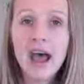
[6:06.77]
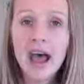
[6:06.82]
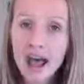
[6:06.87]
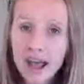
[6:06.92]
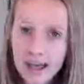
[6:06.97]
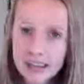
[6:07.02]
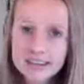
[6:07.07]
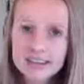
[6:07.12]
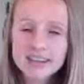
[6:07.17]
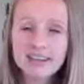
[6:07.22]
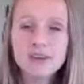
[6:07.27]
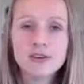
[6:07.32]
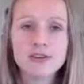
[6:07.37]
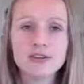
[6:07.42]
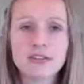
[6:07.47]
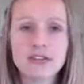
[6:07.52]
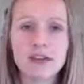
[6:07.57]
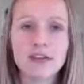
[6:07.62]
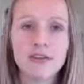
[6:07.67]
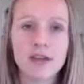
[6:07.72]
Asking
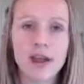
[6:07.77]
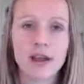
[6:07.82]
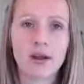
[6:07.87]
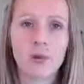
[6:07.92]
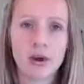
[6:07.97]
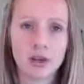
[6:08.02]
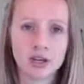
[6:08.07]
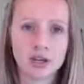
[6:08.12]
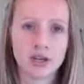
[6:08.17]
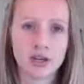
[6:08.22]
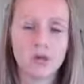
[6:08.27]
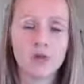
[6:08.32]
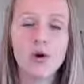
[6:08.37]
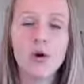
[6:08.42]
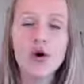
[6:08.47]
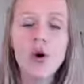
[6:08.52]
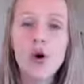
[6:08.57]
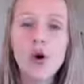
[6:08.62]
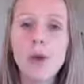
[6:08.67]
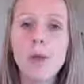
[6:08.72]
yourself that question
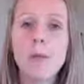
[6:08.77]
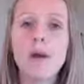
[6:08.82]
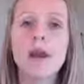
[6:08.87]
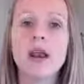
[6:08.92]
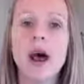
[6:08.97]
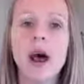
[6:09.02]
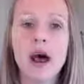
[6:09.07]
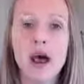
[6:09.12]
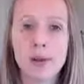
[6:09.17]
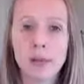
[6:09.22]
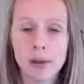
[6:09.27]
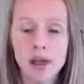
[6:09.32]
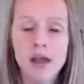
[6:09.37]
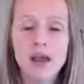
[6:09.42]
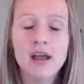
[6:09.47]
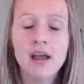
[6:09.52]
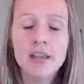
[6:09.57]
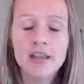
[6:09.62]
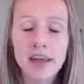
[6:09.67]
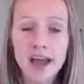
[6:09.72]
will open up
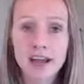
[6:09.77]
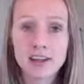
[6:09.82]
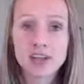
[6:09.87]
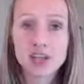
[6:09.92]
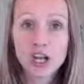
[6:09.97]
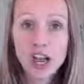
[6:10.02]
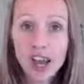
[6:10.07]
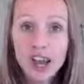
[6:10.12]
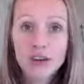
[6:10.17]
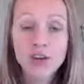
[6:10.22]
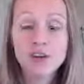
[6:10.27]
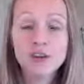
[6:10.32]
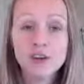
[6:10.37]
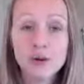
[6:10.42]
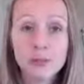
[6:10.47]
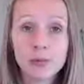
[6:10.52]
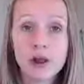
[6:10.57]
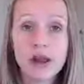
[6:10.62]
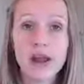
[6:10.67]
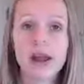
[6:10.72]
that channel in
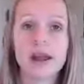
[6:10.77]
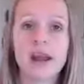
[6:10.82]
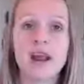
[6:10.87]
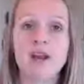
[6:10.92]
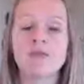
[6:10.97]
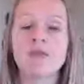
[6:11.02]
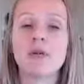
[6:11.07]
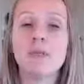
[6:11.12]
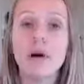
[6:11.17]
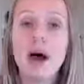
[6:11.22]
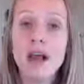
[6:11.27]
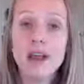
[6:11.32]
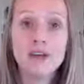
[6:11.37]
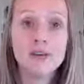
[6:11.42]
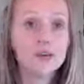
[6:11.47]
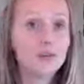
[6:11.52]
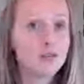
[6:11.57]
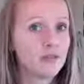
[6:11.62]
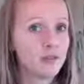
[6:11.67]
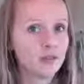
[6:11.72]
your brain and remind
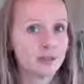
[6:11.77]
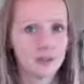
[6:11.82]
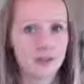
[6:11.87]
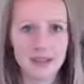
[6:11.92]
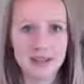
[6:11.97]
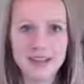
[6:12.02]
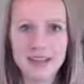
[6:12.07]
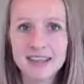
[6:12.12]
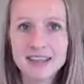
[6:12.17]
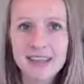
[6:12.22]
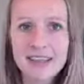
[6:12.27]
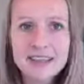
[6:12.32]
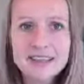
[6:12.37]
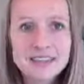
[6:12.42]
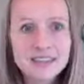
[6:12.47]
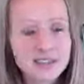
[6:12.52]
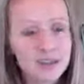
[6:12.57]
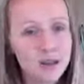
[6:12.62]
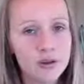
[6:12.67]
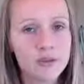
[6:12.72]
you of those amazing lists
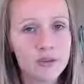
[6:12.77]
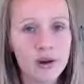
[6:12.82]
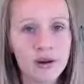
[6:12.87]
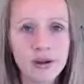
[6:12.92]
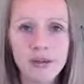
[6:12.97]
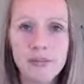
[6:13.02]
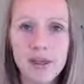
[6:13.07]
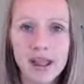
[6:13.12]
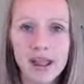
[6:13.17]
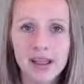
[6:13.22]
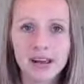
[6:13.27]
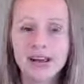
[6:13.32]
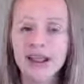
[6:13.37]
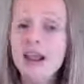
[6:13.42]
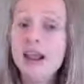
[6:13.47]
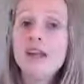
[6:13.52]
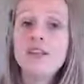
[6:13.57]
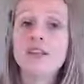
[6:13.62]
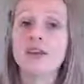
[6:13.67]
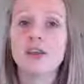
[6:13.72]
that you've already made
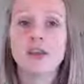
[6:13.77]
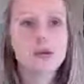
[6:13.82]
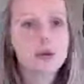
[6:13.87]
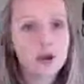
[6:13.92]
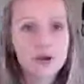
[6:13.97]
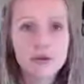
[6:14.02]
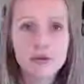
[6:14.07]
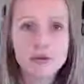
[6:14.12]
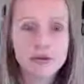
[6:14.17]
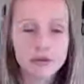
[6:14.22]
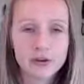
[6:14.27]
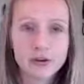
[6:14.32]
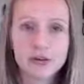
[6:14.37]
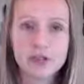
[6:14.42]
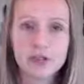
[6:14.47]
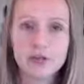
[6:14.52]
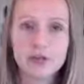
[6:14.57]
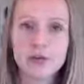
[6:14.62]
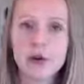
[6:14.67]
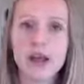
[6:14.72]
that you can refer
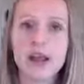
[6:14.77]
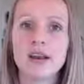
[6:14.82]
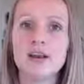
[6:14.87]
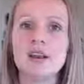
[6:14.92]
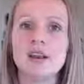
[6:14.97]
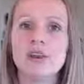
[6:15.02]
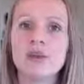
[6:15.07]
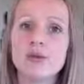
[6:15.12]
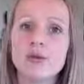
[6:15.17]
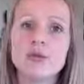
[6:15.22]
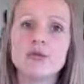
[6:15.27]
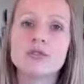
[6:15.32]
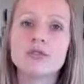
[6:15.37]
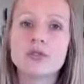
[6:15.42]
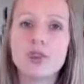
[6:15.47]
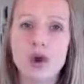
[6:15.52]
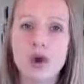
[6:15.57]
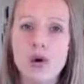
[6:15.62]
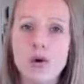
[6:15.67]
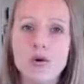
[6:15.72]
to and use
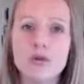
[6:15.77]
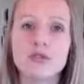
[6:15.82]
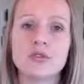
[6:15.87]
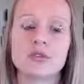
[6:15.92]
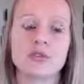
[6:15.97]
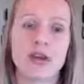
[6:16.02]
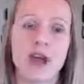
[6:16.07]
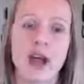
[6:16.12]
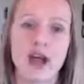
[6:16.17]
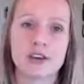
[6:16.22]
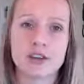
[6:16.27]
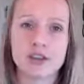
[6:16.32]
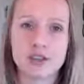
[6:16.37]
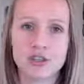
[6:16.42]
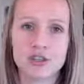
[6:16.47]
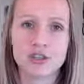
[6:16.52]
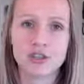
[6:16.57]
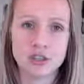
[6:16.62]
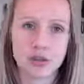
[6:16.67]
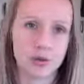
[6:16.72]
those to
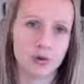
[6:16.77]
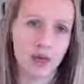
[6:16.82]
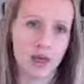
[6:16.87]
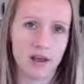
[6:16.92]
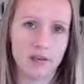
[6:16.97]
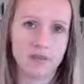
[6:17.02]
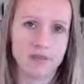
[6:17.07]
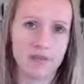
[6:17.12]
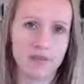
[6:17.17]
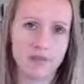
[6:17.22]
actually show love.